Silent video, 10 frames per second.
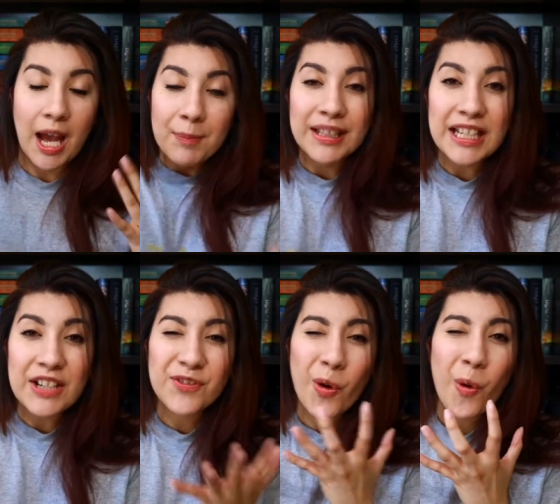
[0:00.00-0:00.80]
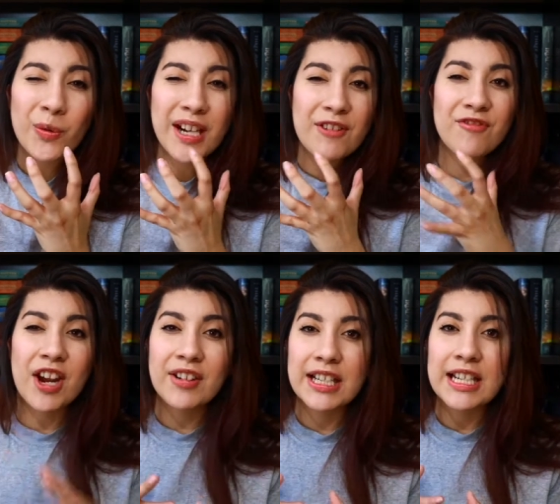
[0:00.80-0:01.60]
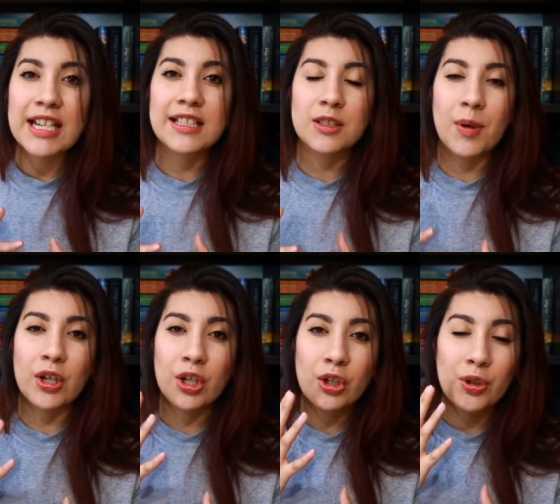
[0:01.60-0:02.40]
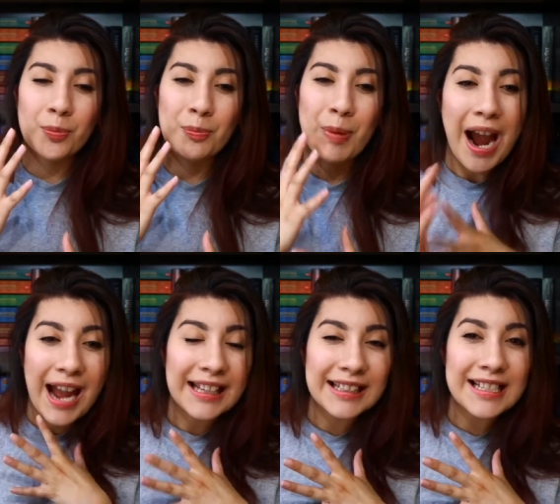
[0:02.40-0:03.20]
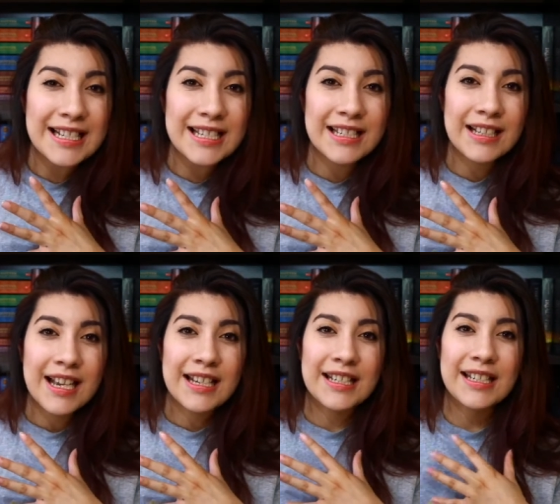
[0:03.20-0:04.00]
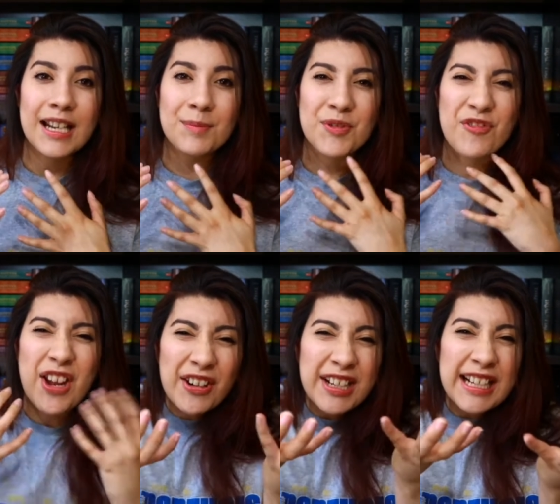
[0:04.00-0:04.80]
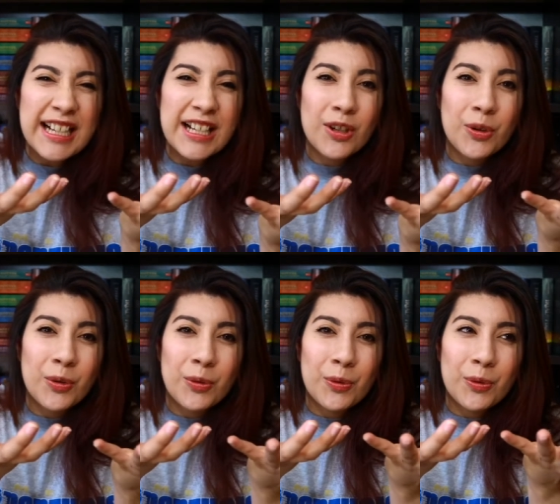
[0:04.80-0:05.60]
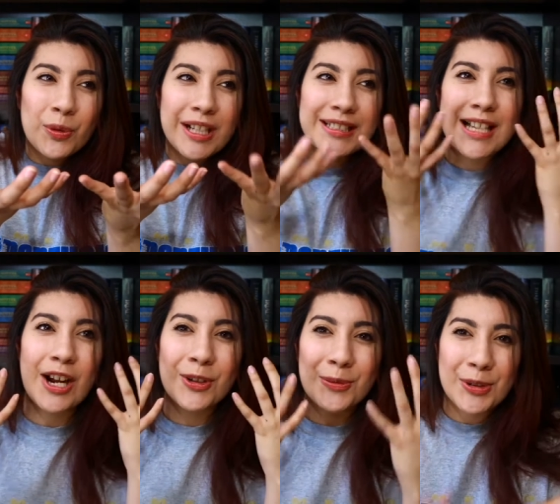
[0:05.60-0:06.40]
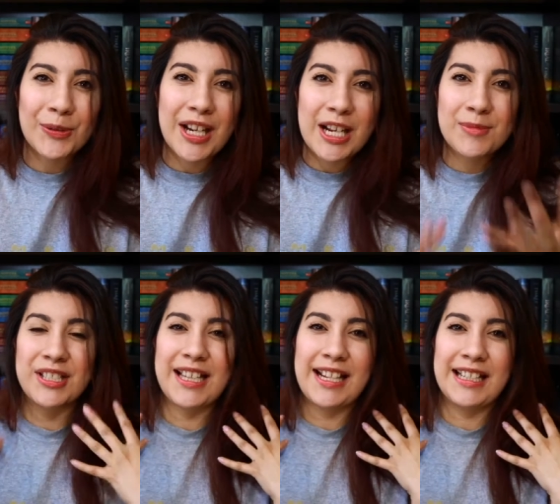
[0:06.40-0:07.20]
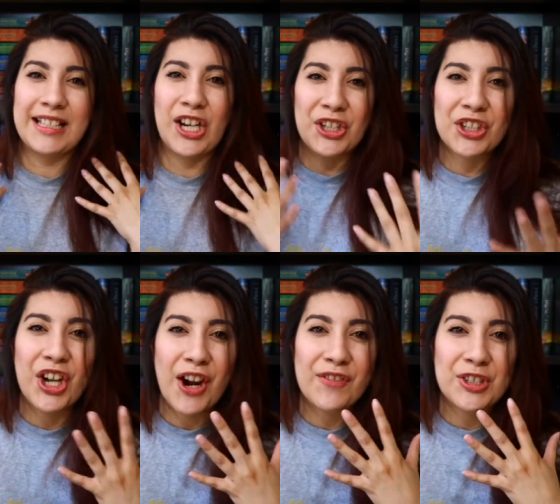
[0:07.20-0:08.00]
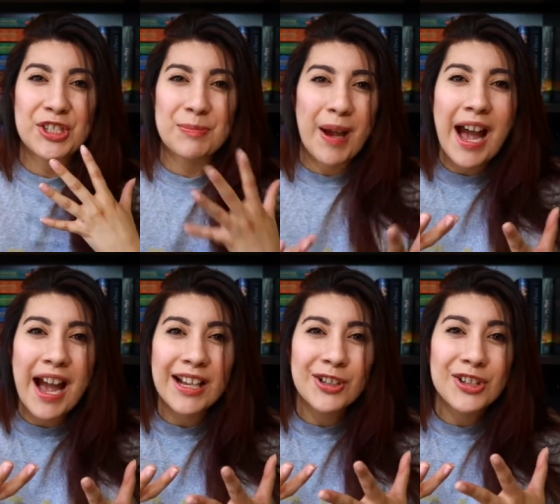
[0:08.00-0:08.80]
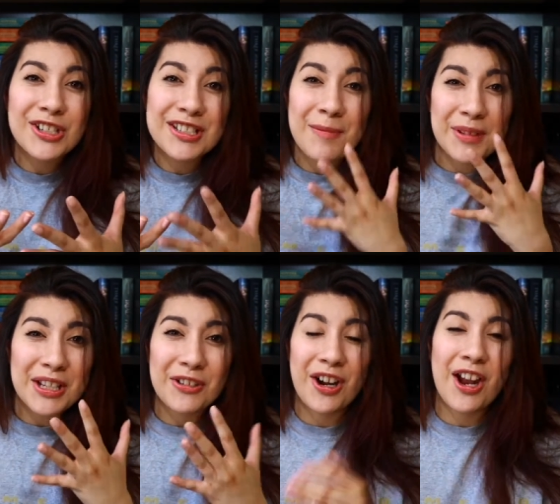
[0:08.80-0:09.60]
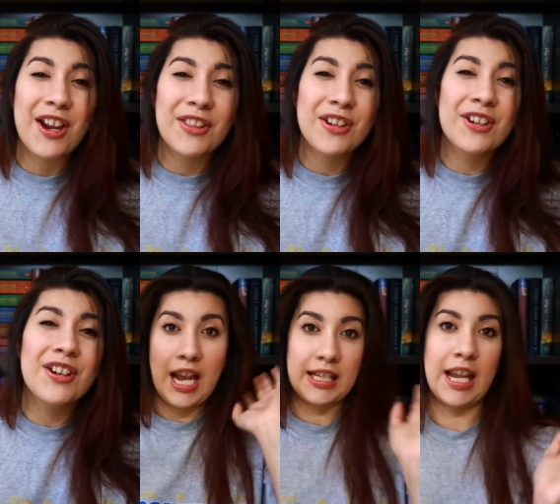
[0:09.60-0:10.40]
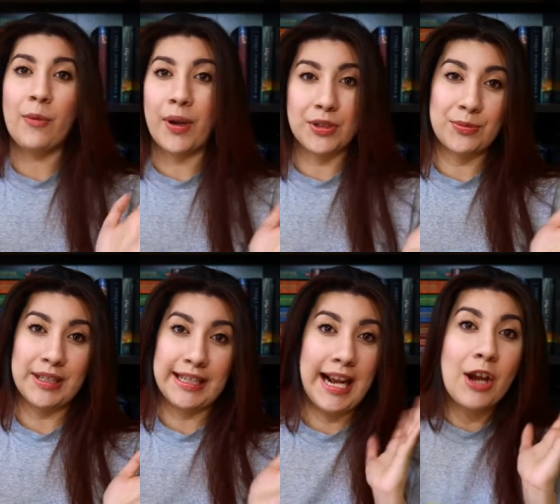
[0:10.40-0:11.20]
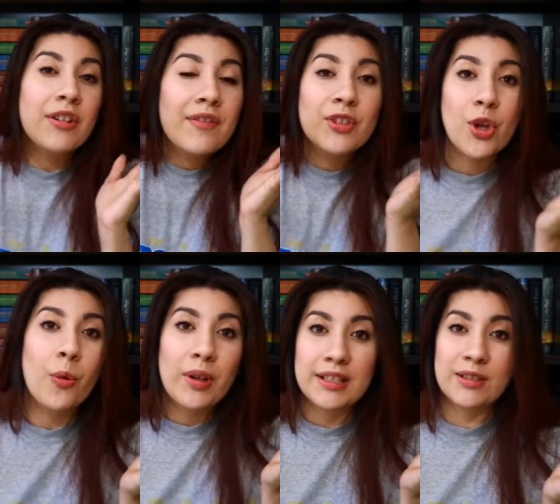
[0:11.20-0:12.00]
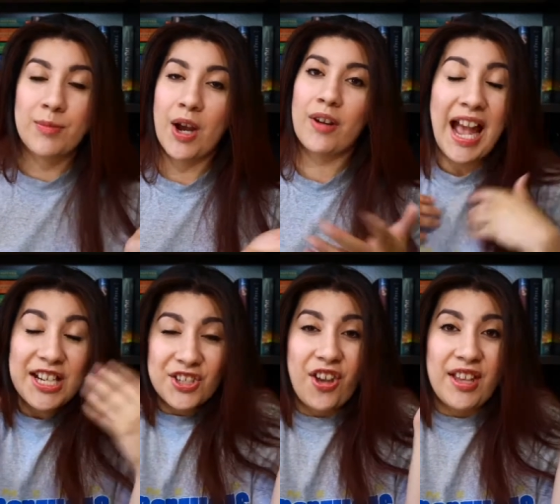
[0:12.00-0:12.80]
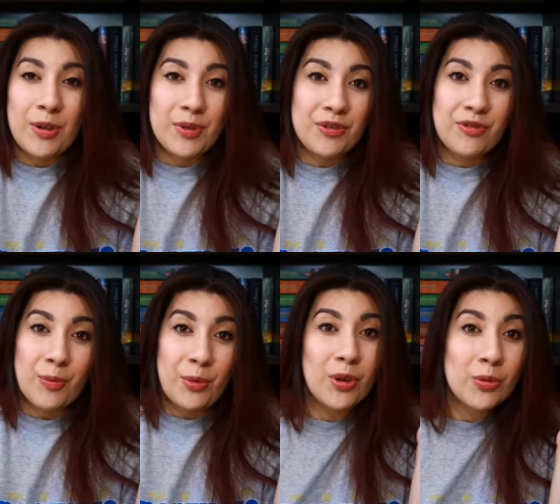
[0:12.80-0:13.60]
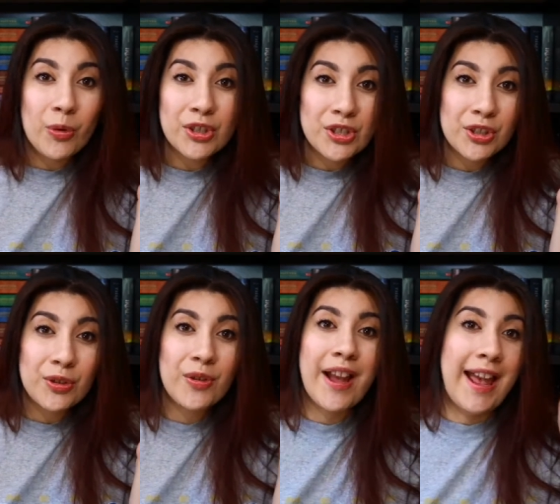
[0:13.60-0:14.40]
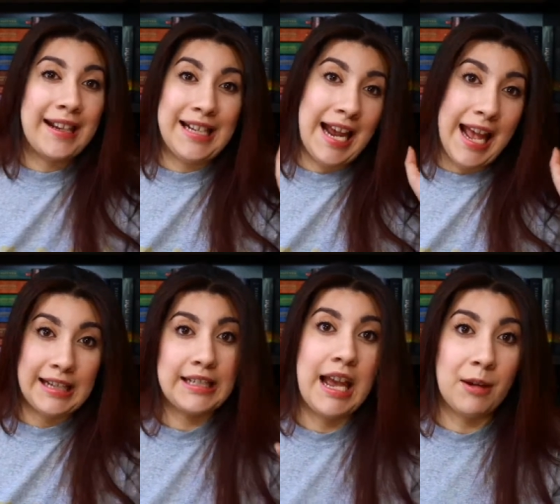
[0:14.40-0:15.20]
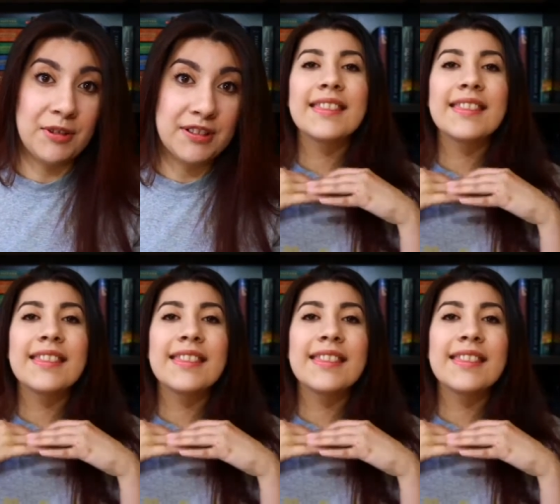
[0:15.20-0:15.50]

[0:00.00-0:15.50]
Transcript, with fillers: I believe Codename Verity is about a pilot named Verity, who is not her real name. She's like an undercover spy or something or other. I can't wait to read it. I don't even know what it's about. I just saw that it was from World War II and I had to have it.